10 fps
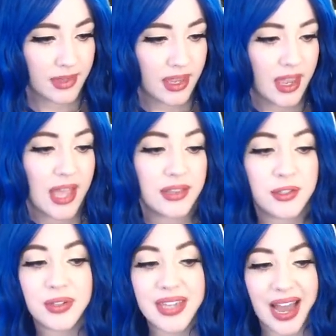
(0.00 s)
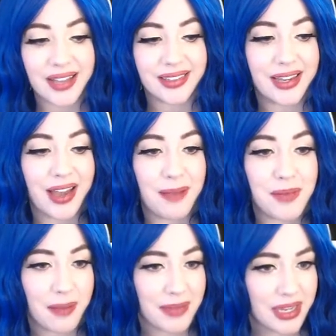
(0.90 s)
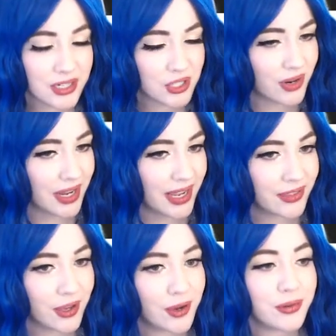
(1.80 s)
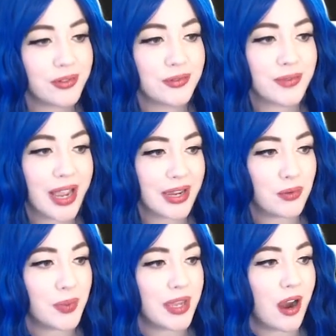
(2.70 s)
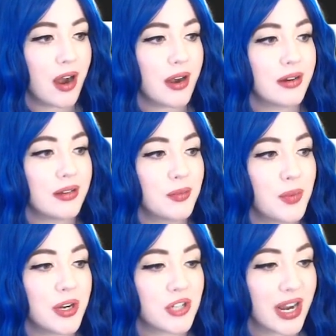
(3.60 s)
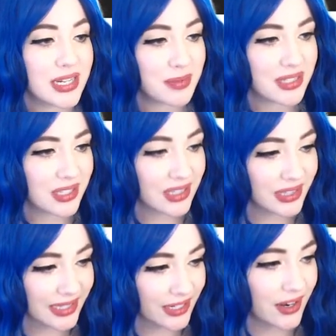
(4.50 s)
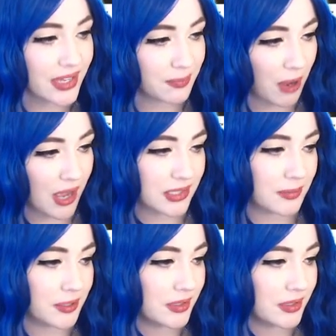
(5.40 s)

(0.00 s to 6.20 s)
And Luke, yeah, like I'm not making shorthand though, right? We are trying to be as clear as possible.